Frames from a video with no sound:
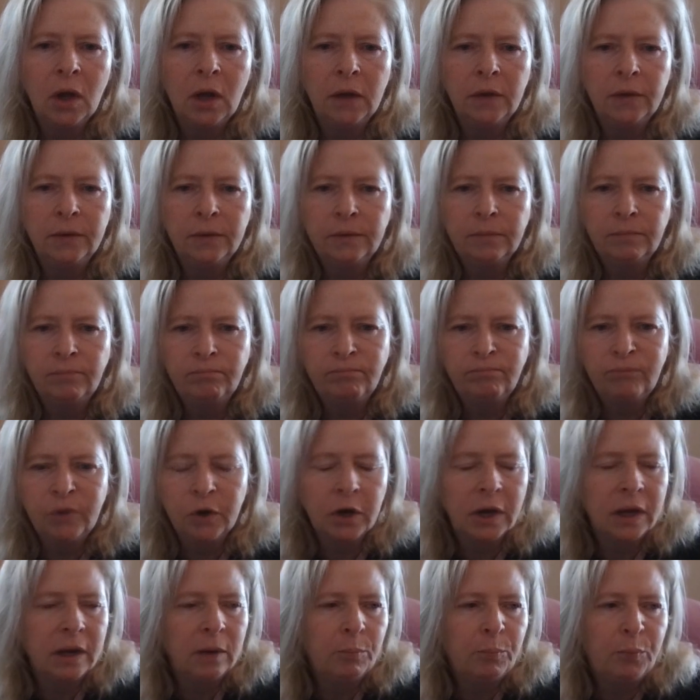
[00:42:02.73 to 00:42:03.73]
on.
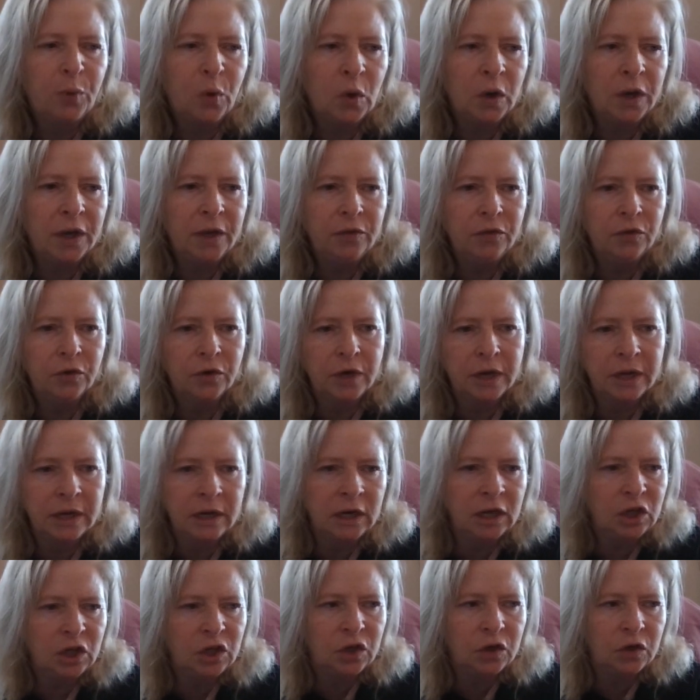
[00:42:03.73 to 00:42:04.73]
They're going to point. They're
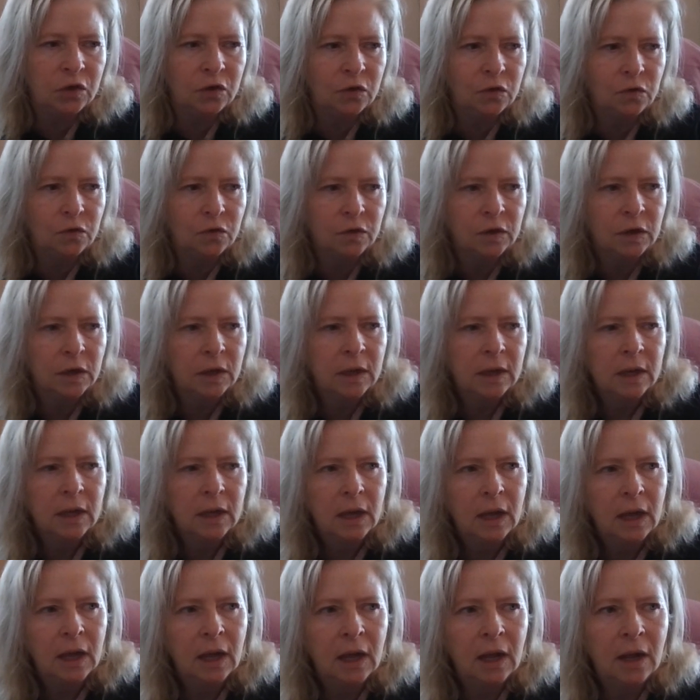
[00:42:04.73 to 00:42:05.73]
going to accuse.
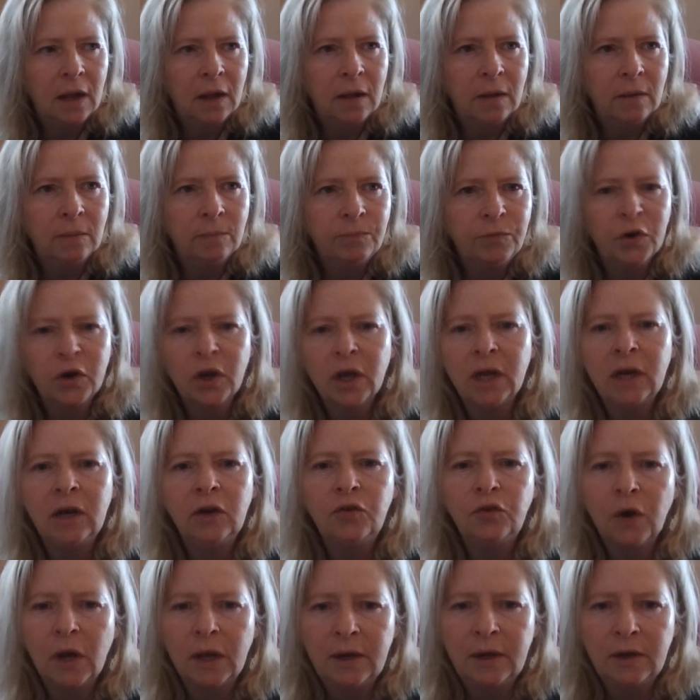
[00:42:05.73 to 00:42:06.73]
Um, they're going
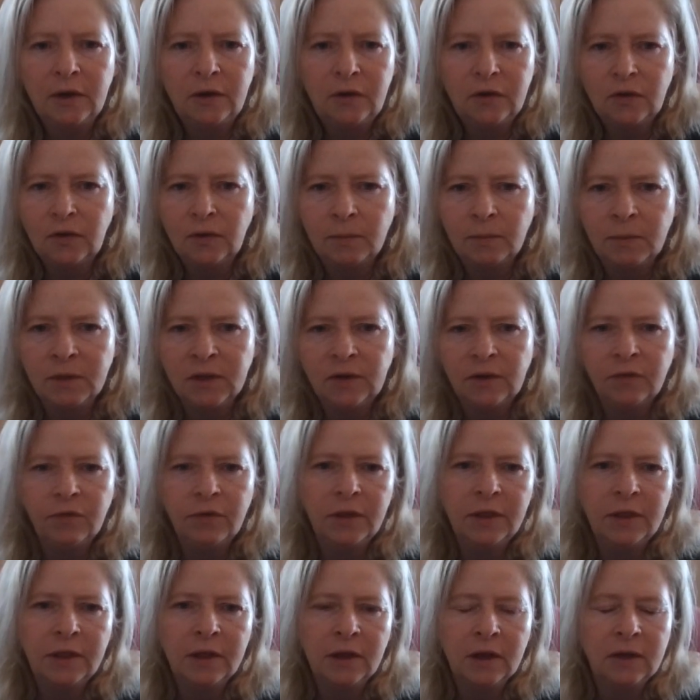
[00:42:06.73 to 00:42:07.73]
to try to dismiss
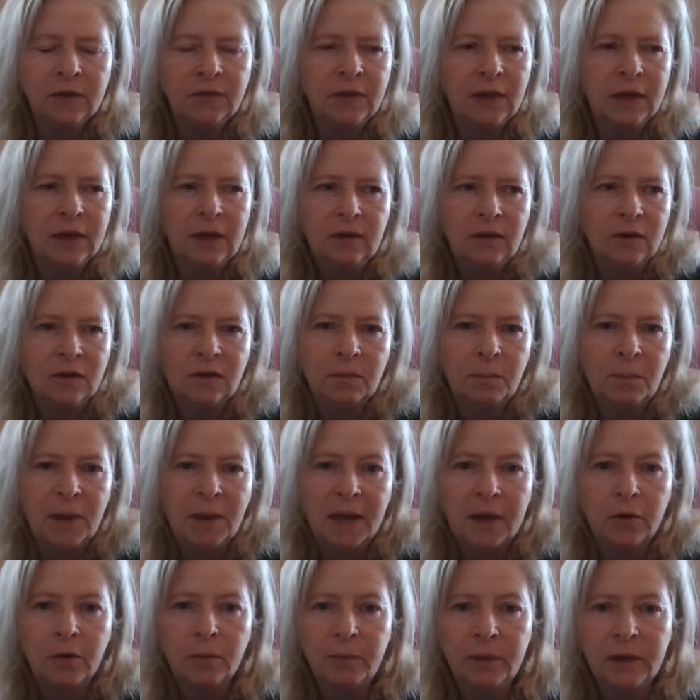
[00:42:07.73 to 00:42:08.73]
everything I say. It doesn't
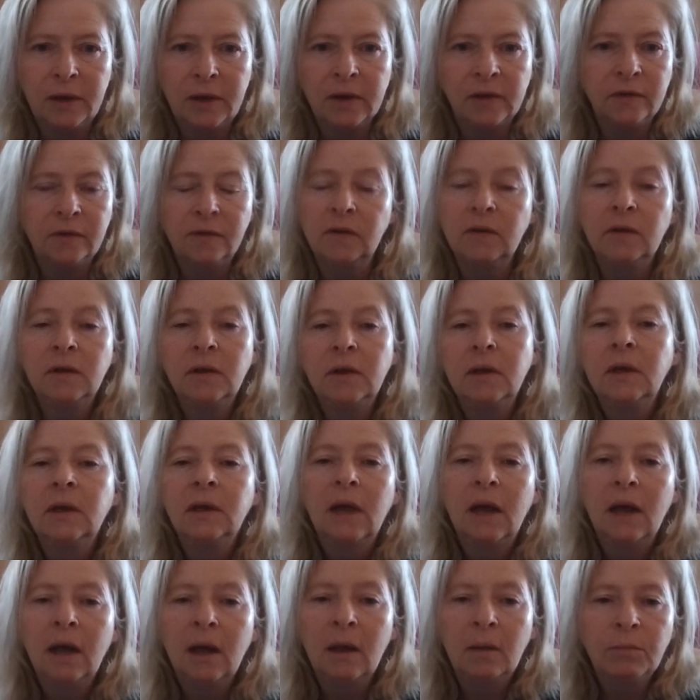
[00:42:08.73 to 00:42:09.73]
matter because
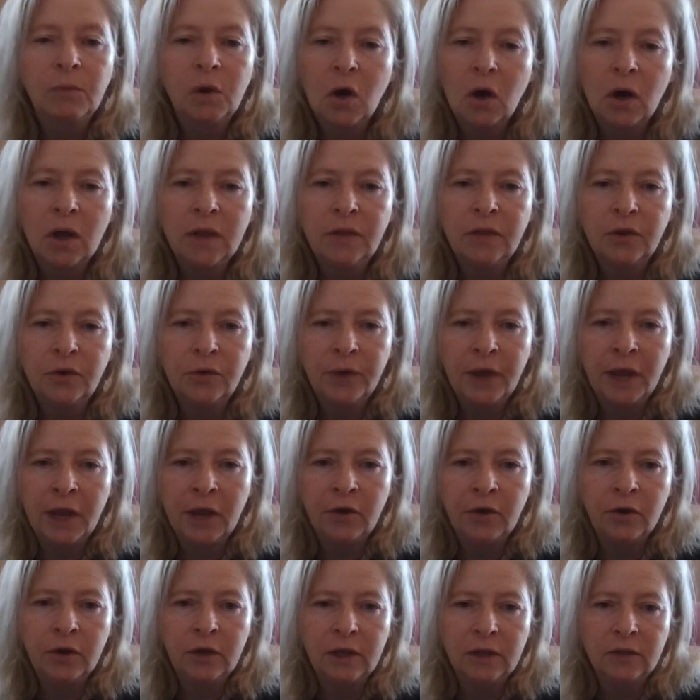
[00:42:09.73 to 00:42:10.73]
um, God the
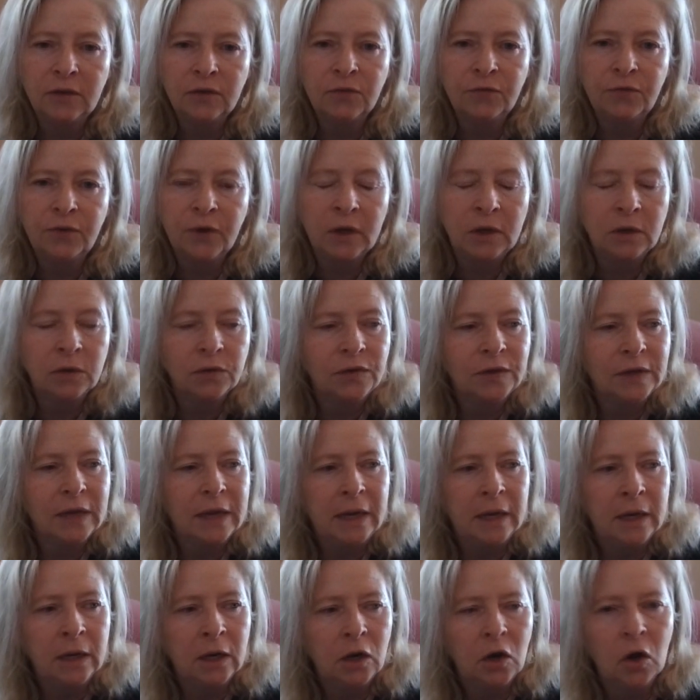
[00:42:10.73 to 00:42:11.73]
Creator gets the final
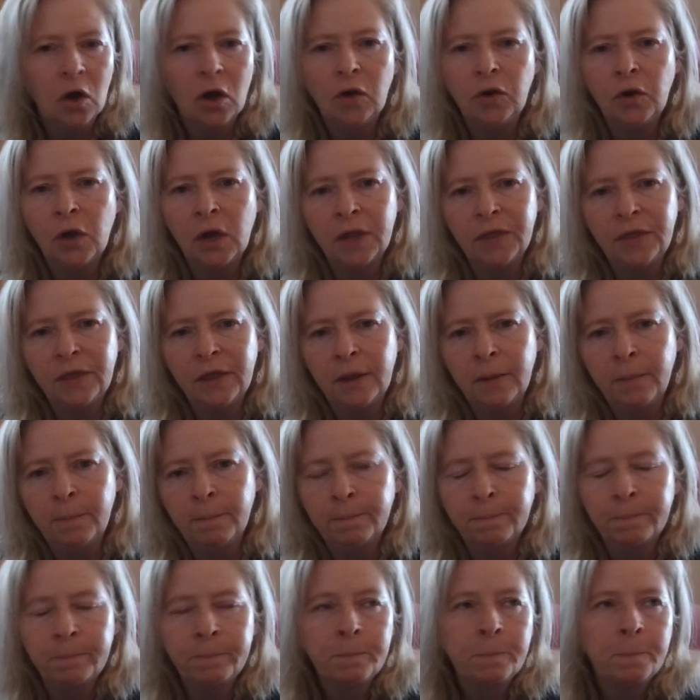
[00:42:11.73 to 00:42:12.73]
say in it all, not
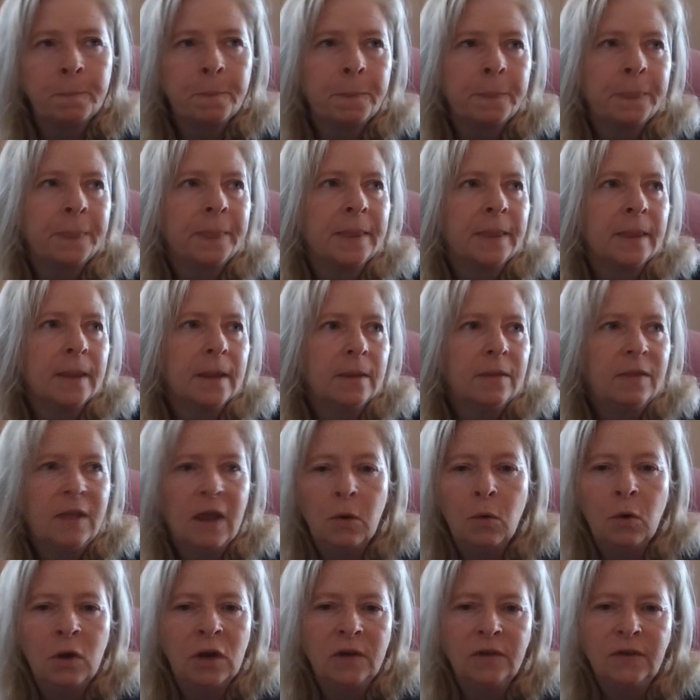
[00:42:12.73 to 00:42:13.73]
them.
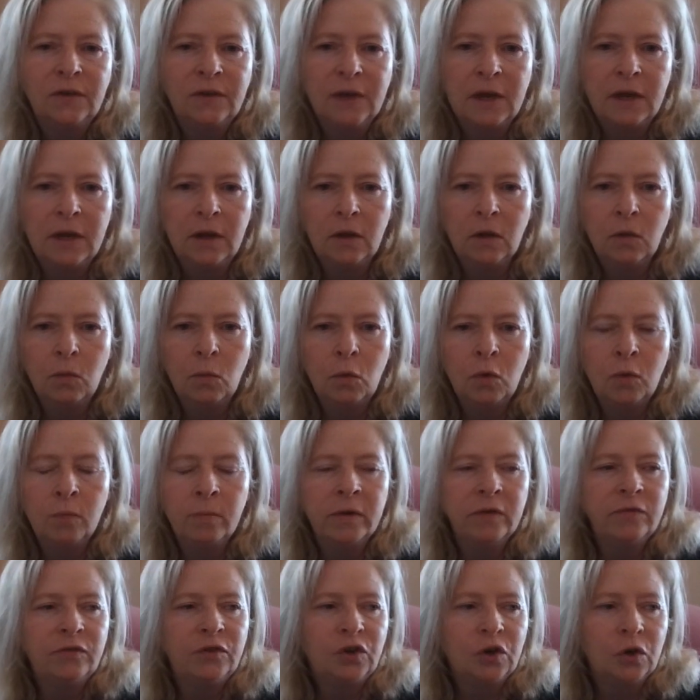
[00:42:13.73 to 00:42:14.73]
They want to stay in the
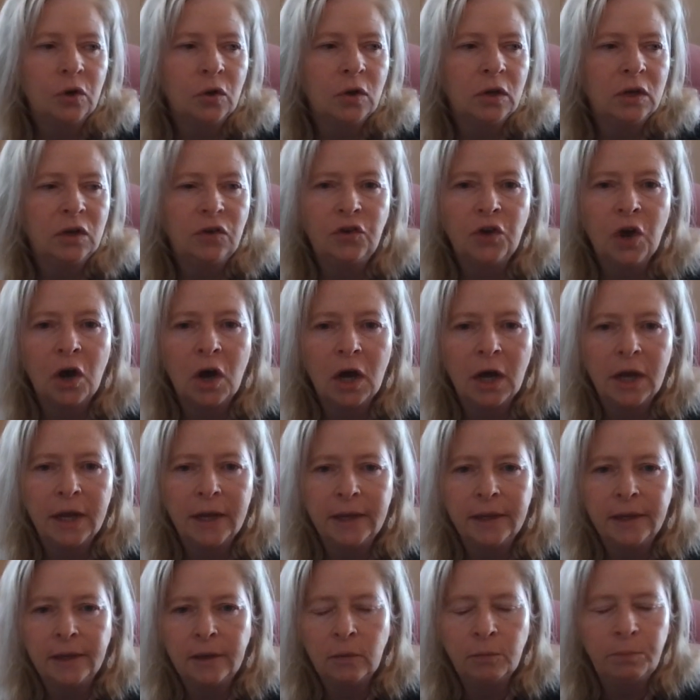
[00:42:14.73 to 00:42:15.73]
womb of Sheol and
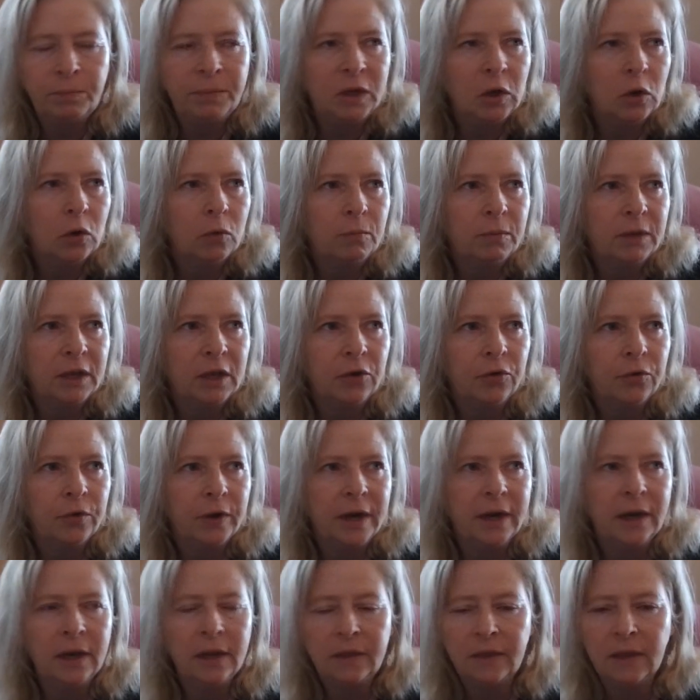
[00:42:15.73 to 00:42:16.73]
die and be
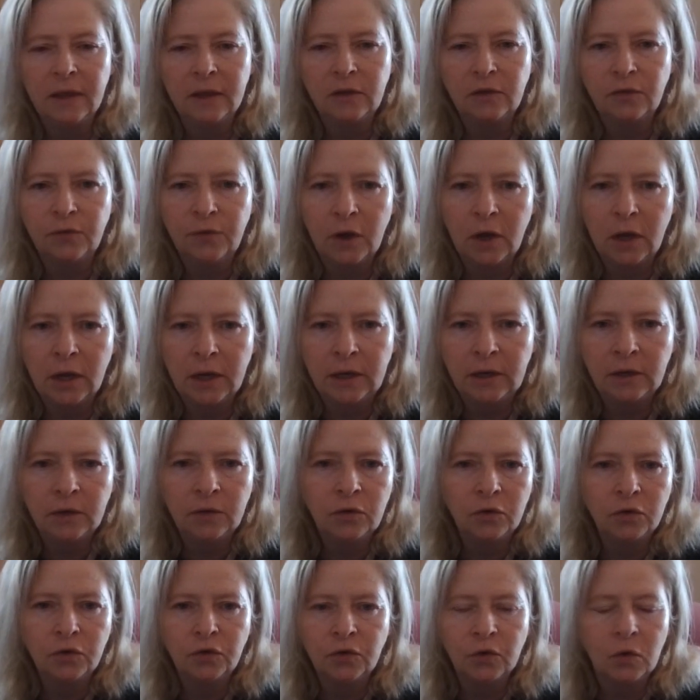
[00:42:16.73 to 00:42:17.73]
obliterated. That's fine.
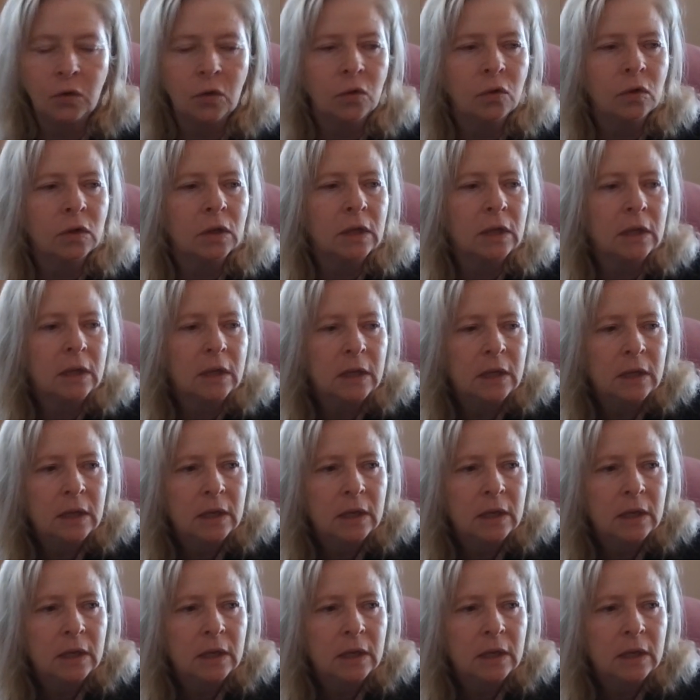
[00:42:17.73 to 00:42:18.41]
Their soul.